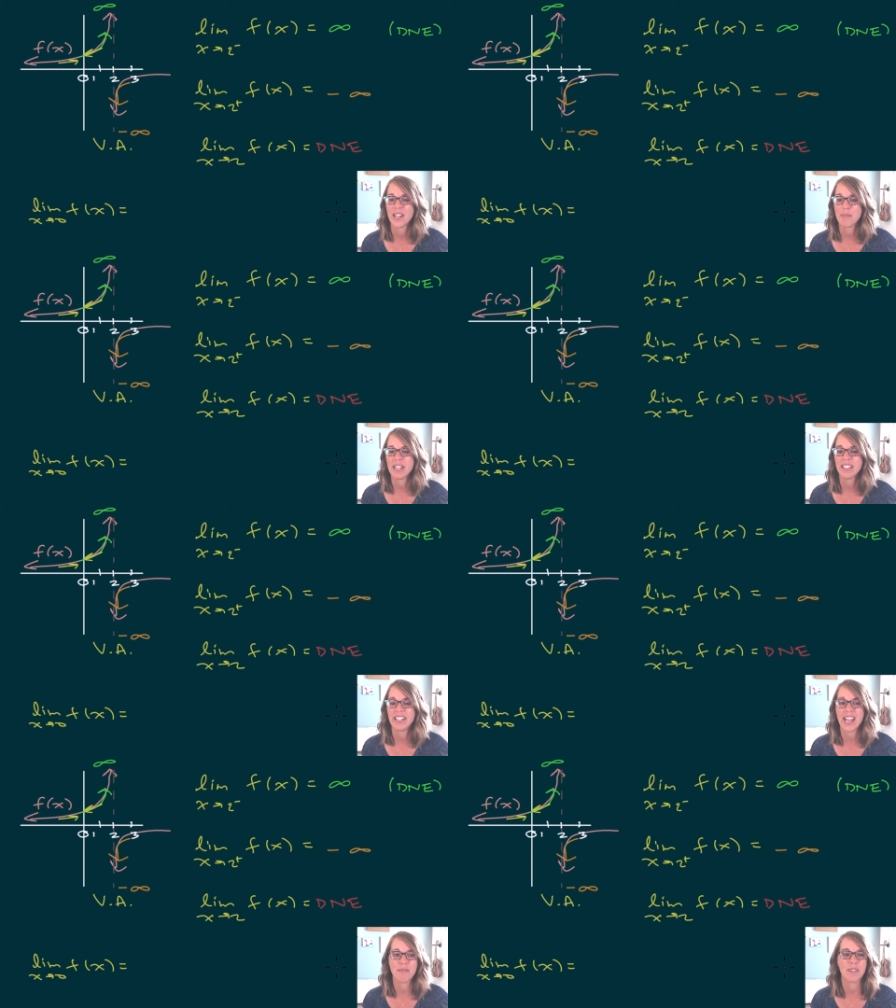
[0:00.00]
Let me
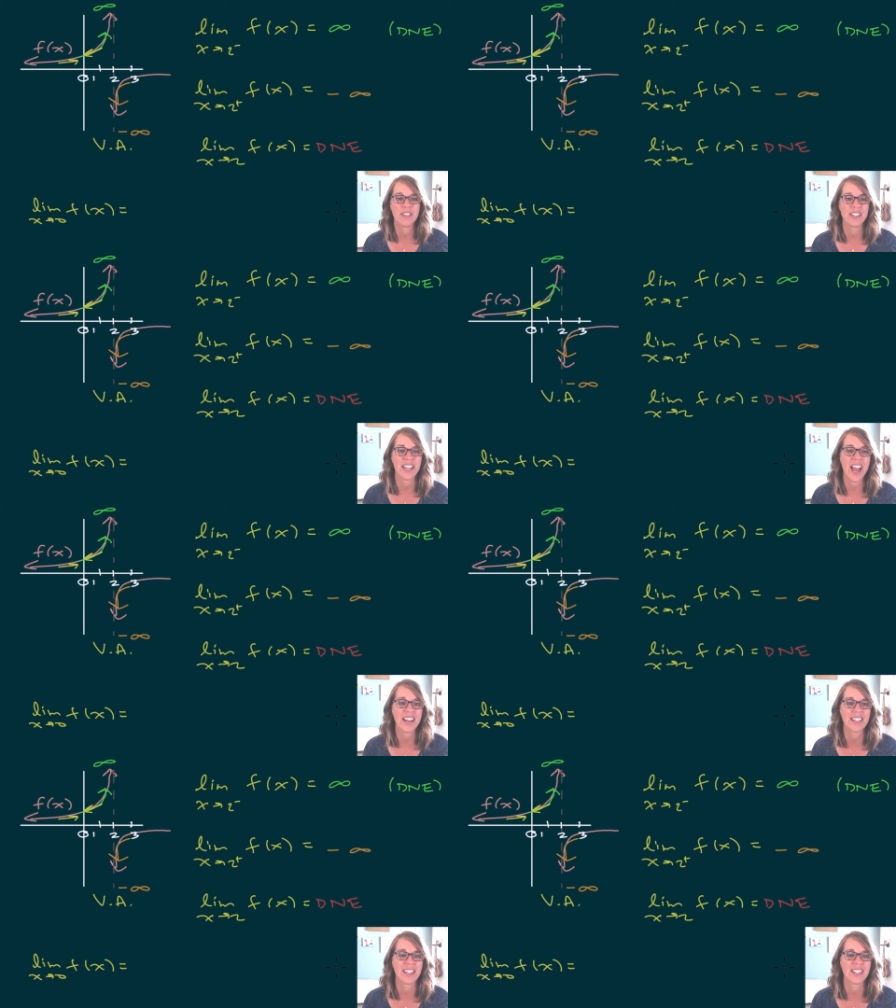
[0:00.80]
label this
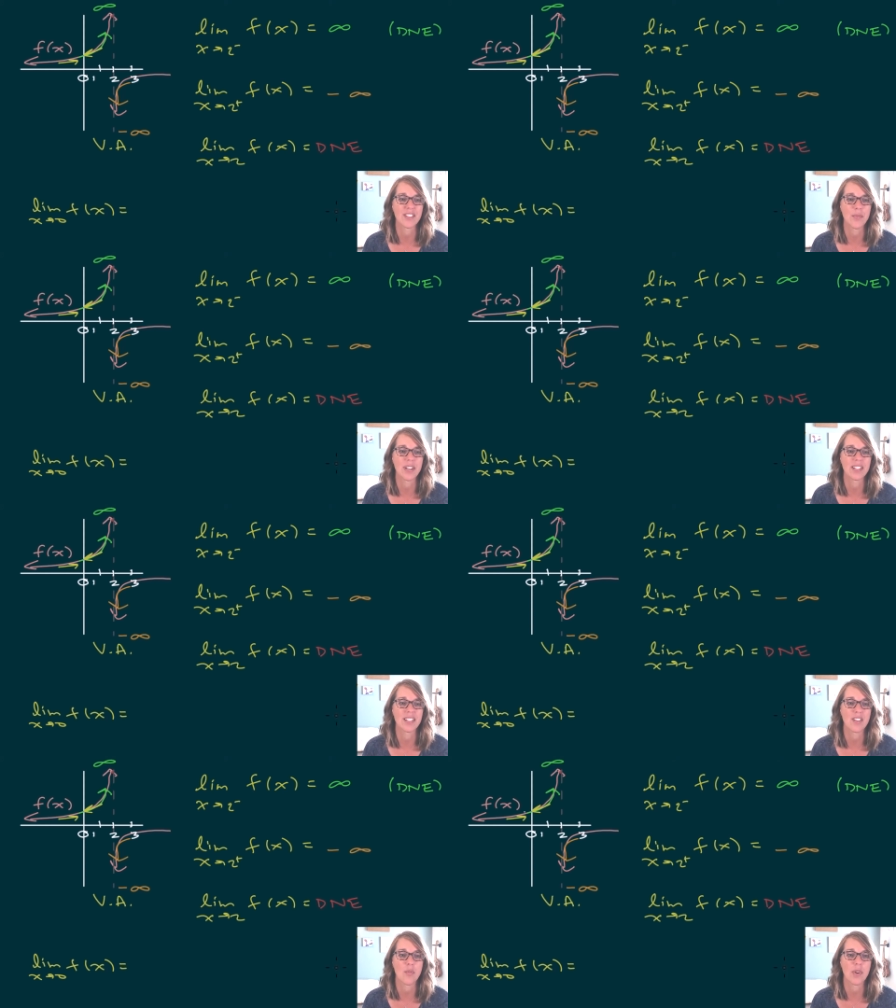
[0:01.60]
axis so we can
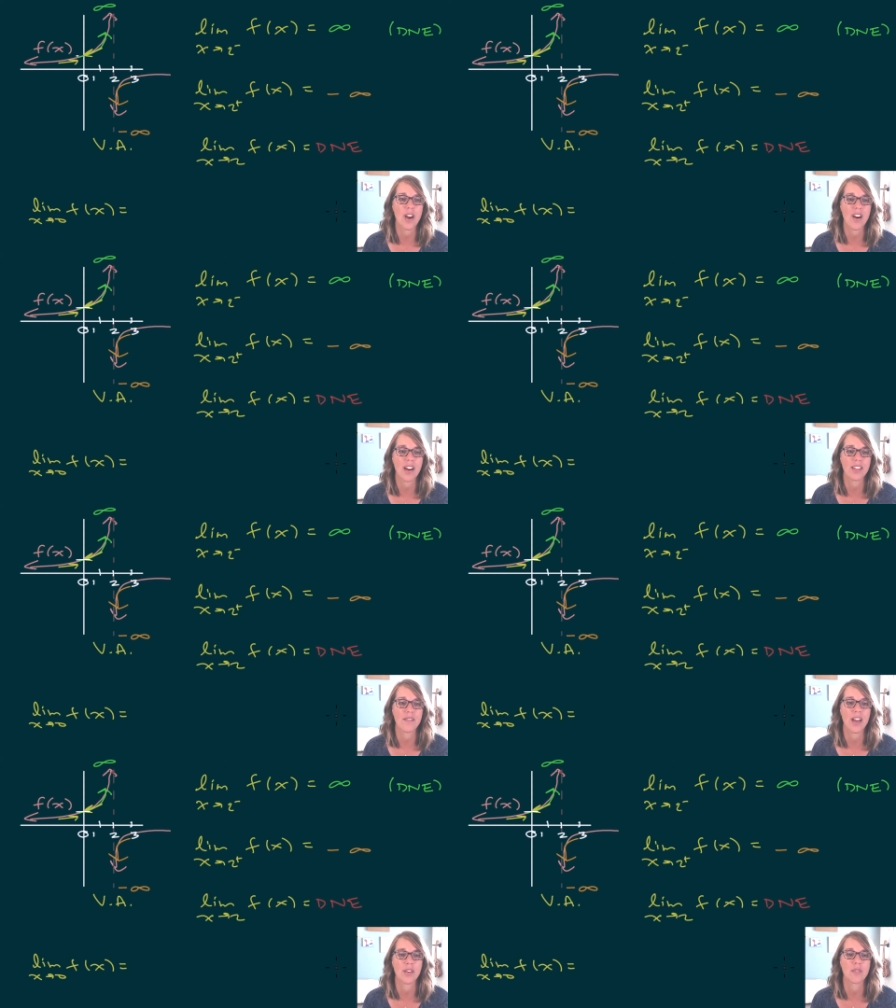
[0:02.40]
see that we are at
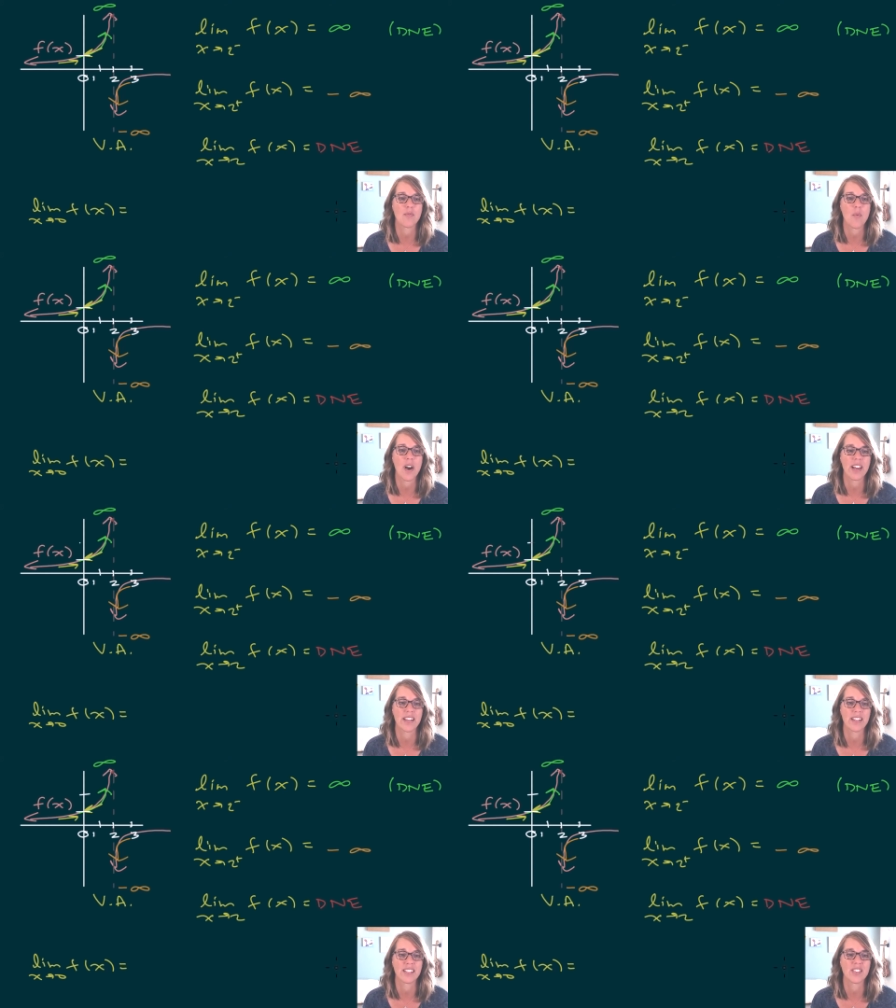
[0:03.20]
the value of
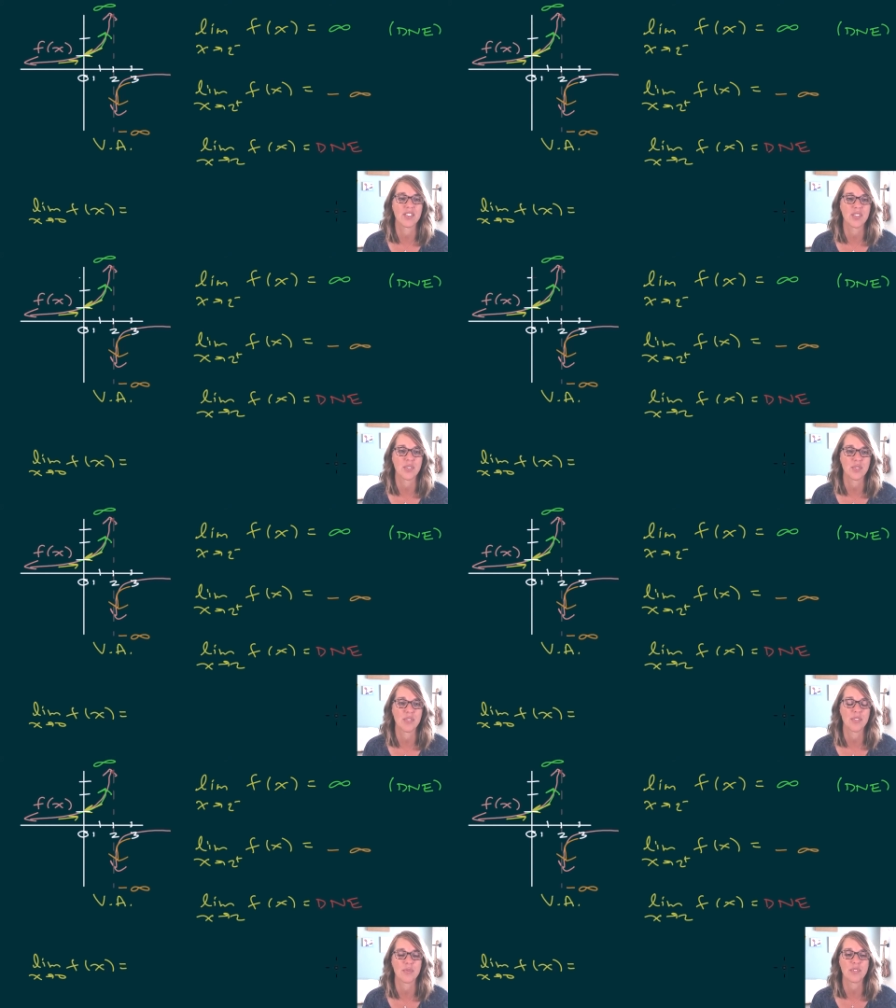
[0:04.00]
1, 2,
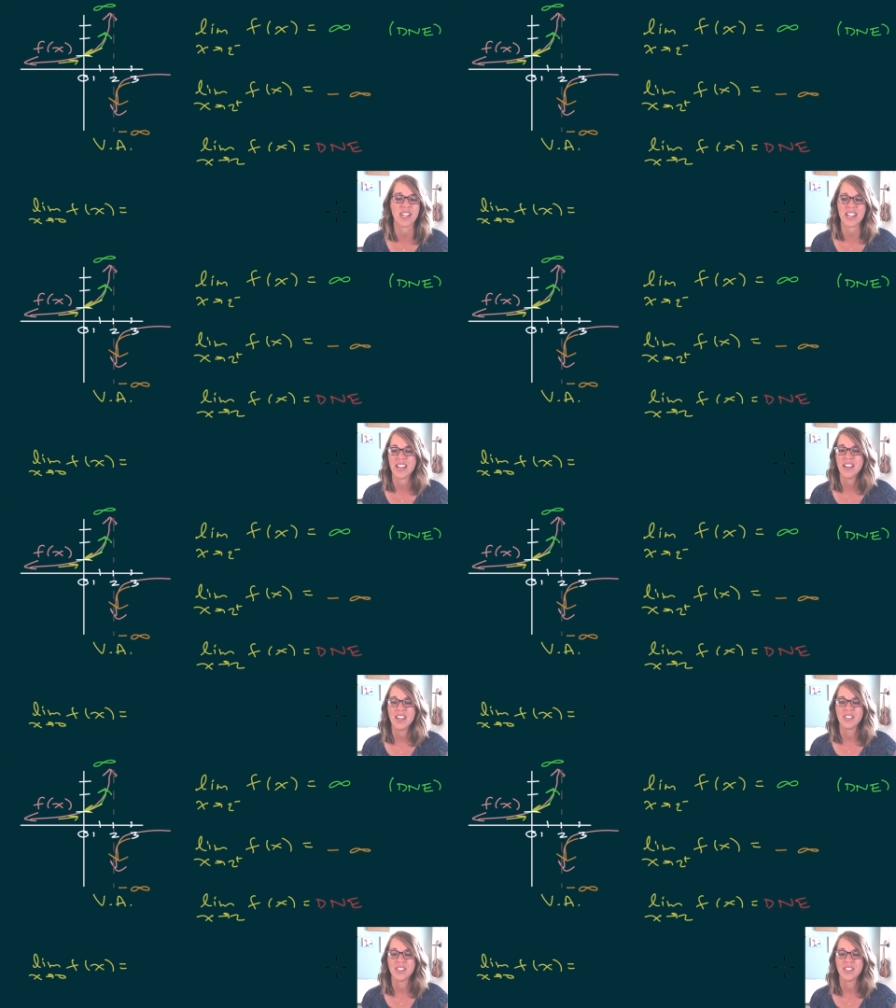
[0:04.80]
3.